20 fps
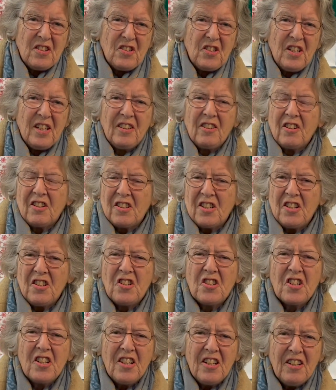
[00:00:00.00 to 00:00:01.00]
She'd got
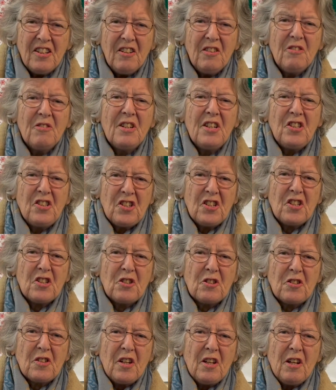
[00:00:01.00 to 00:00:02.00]
eternal
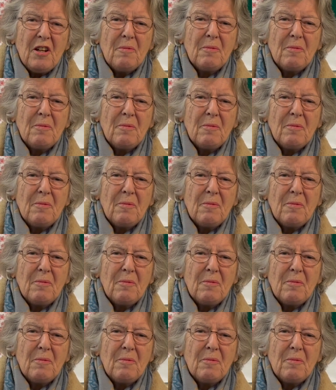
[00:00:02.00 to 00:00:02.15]
riches